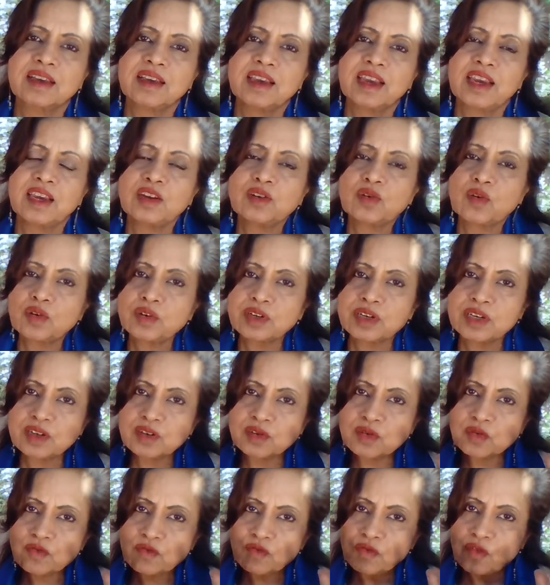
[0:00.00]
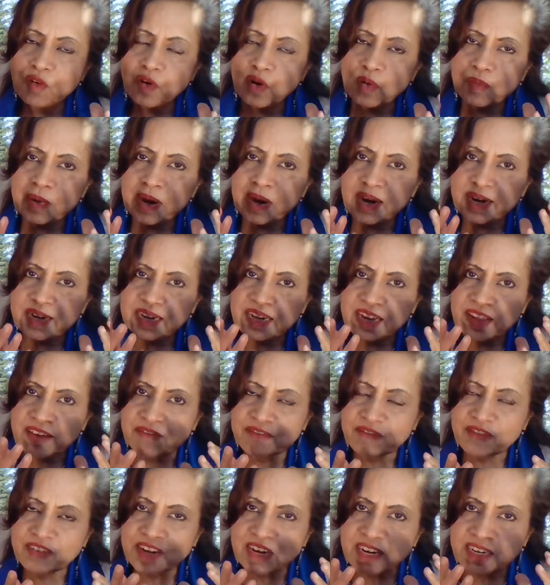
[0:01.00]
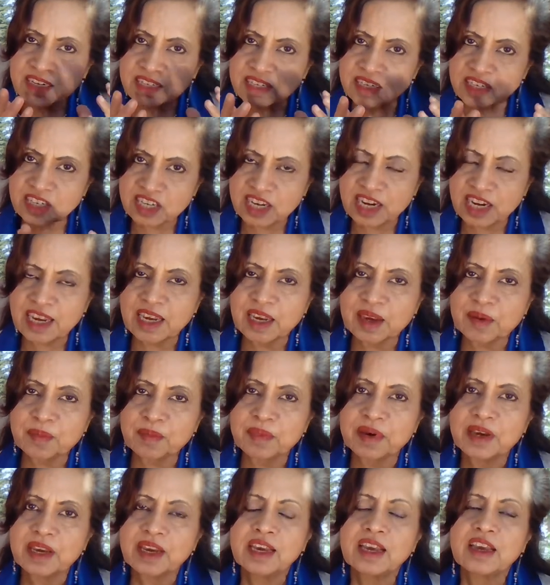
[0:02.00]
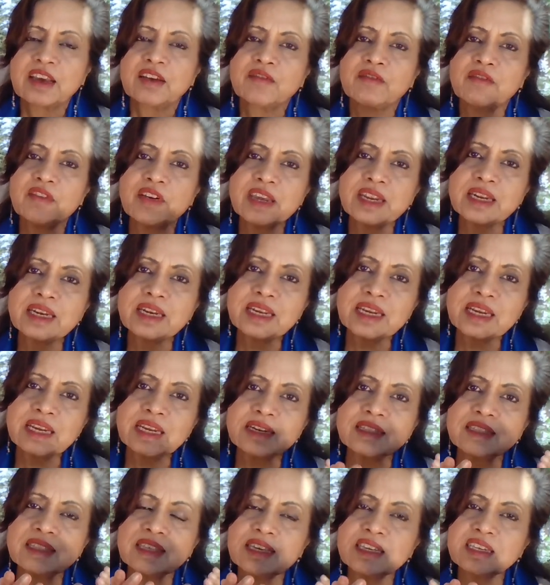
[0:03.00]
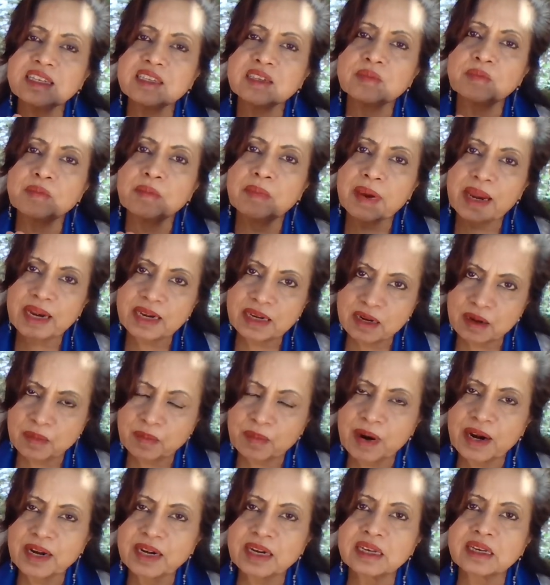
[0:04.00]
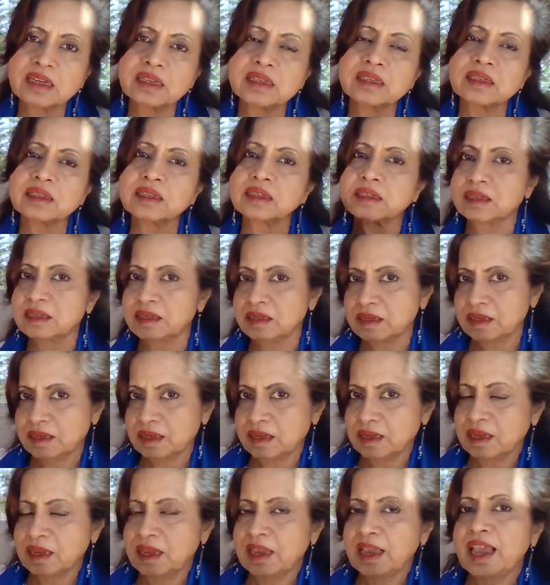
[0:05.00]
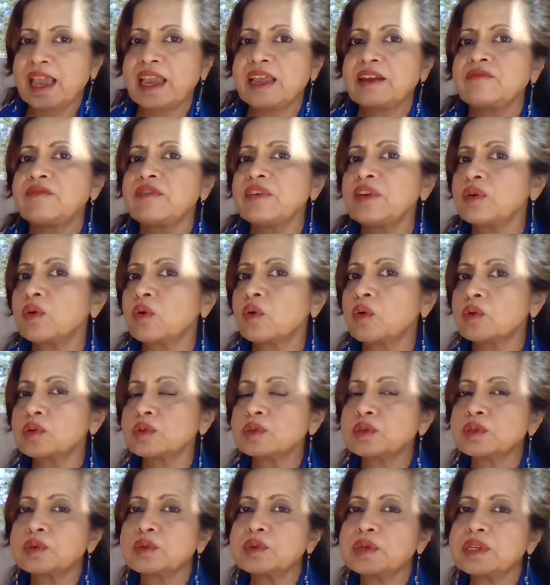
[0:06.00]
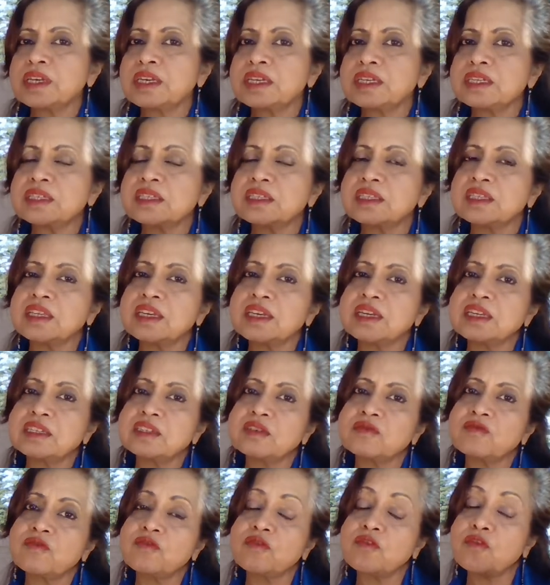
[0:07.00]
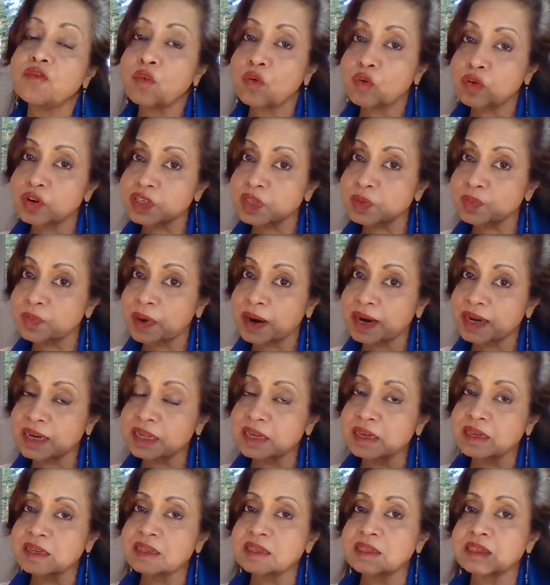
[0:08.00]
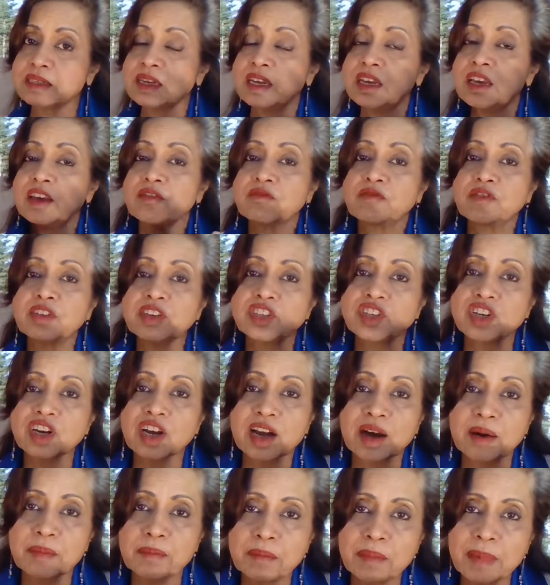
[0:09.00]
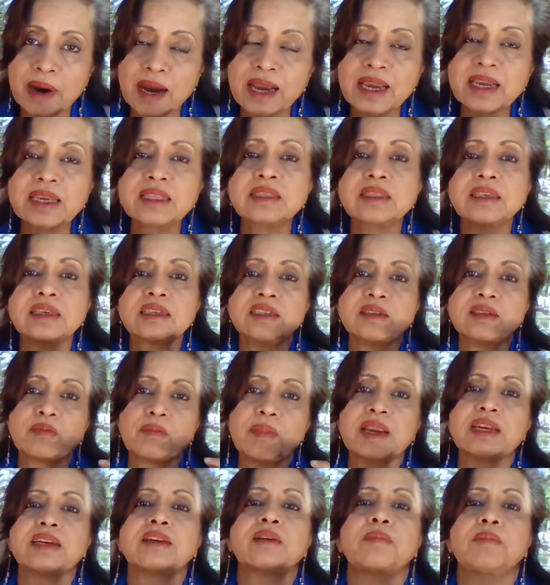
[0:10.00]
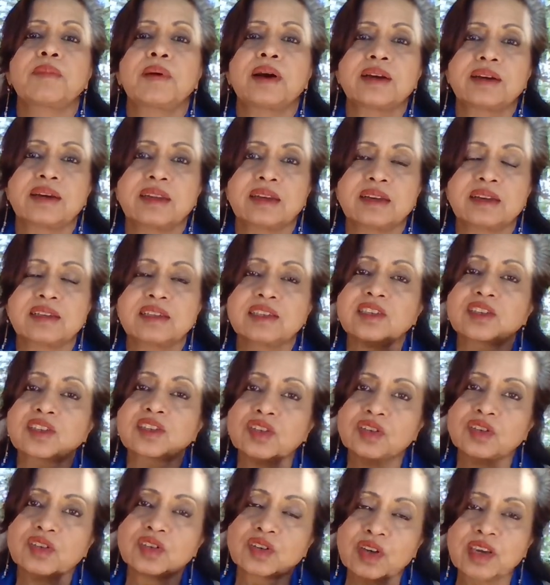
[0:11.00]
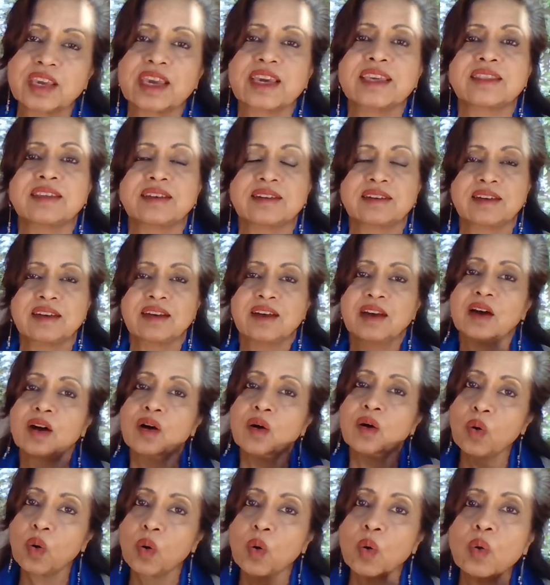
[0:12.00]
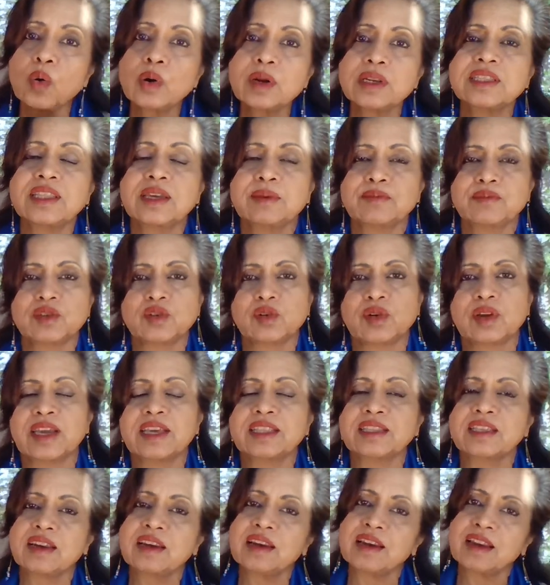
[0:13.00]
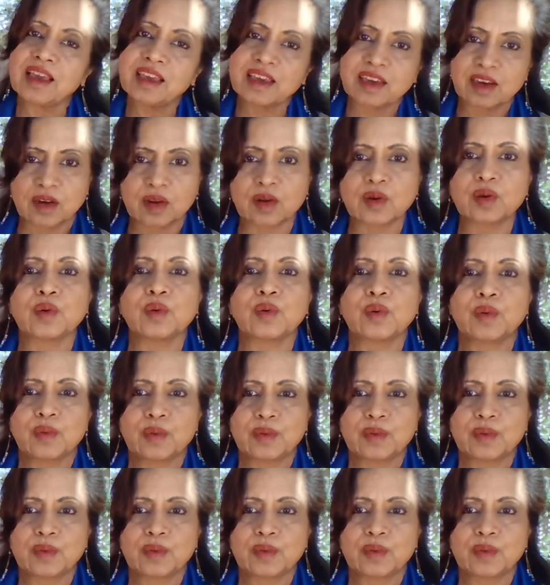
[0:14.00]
In order to form a definite shape, we need these matter particles, and we also need these force particles which combine these matter particles together, hold them together like glue.